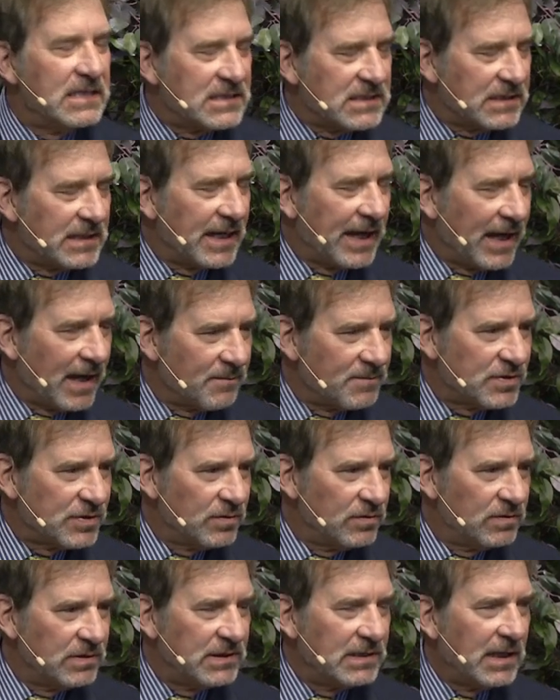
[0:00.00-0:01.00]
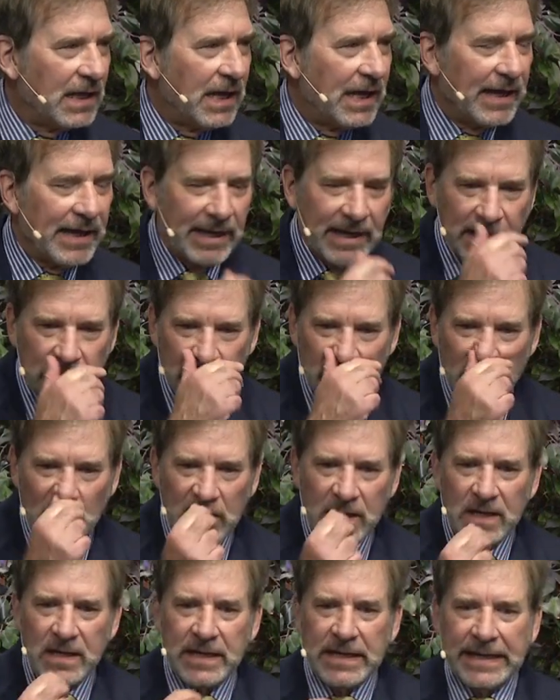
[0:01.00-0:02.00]
is an absolute lie, and
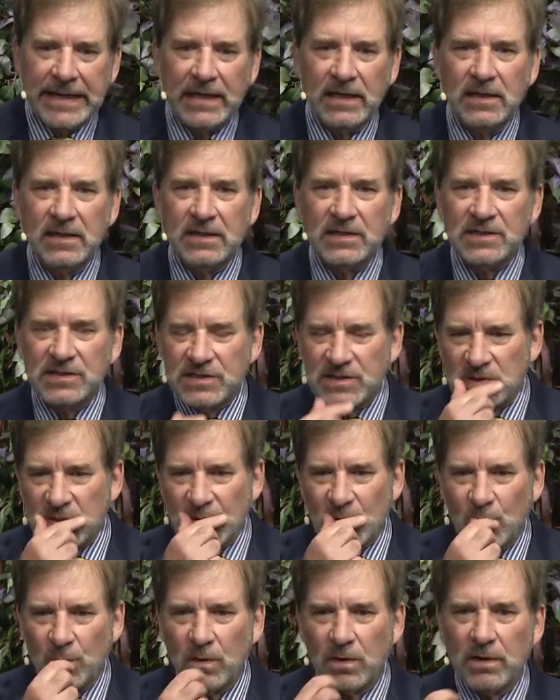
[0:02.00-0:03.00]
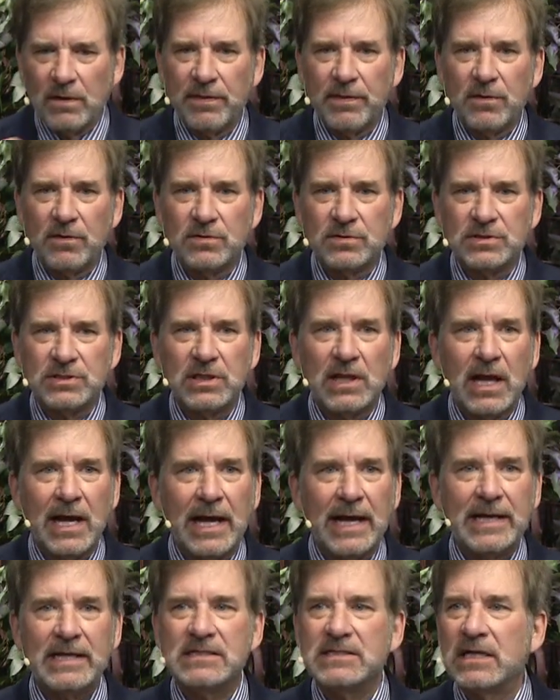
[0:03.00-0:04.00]
it is one of those
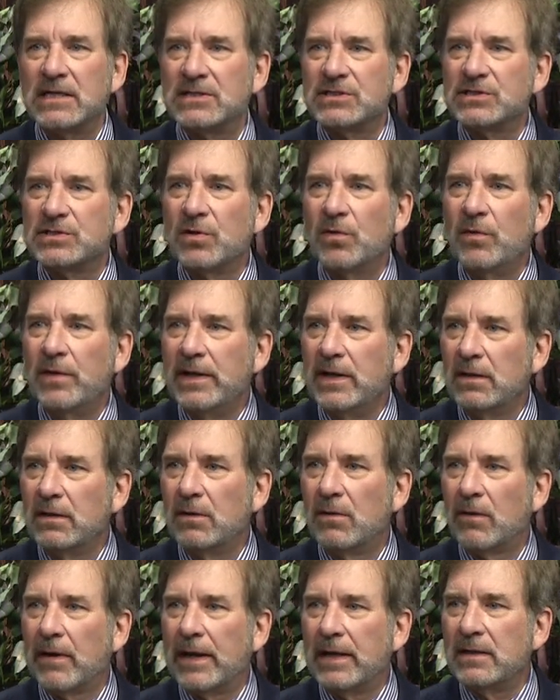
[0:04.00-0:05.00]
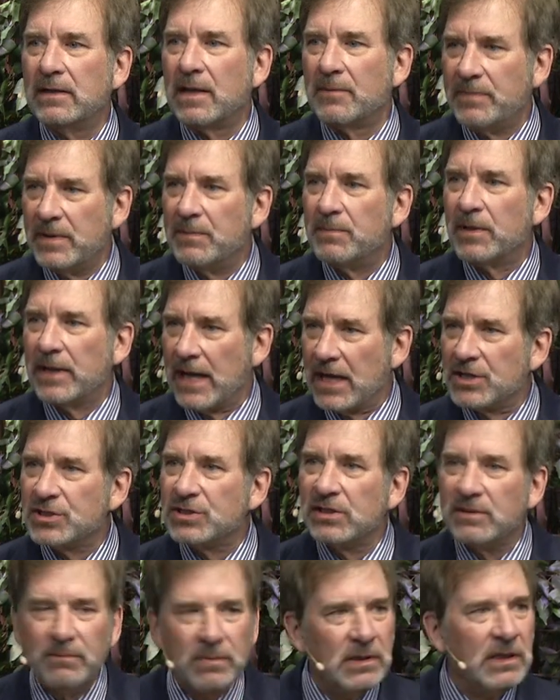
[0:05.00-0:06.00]
lies that's so ingrained that people
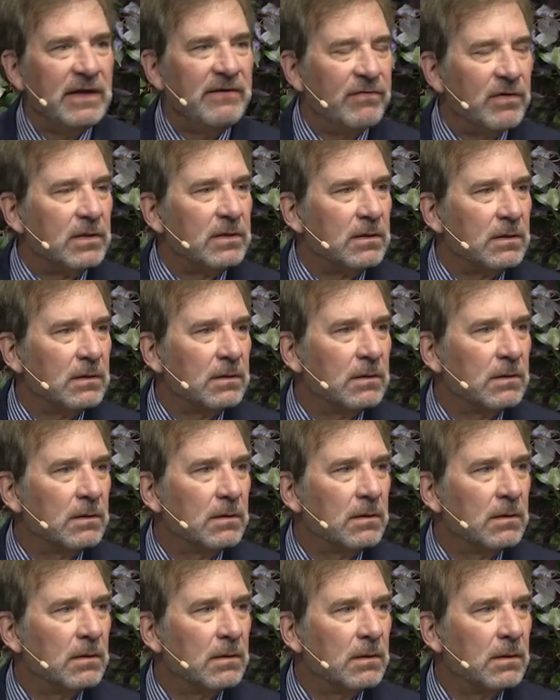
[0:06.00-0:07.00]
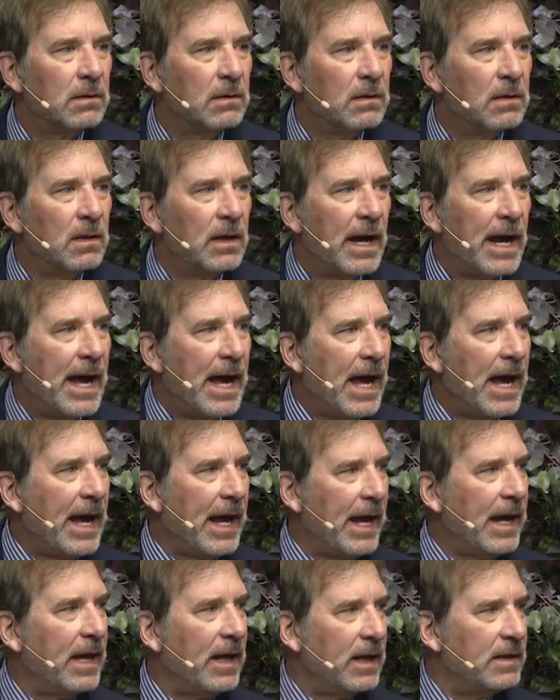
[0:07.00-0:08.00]
actually believe it. A
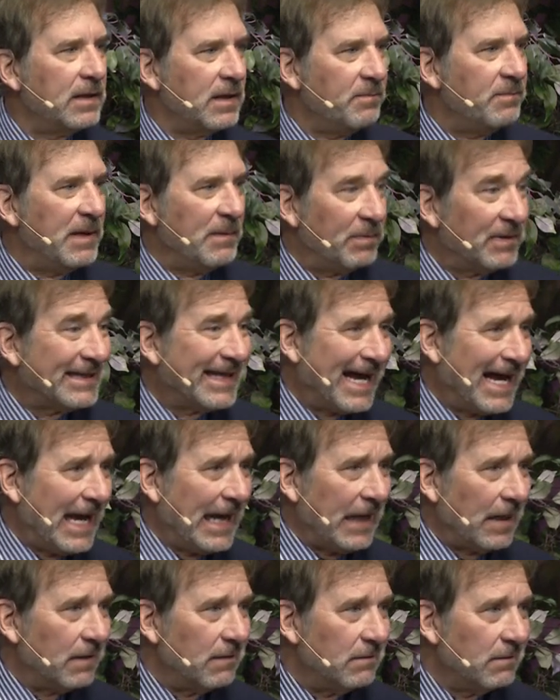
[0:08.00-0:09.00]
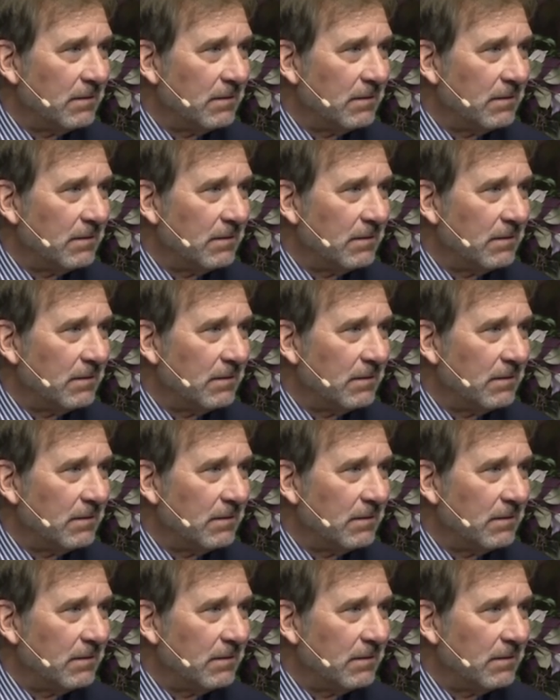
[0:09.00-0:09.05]
and then people die.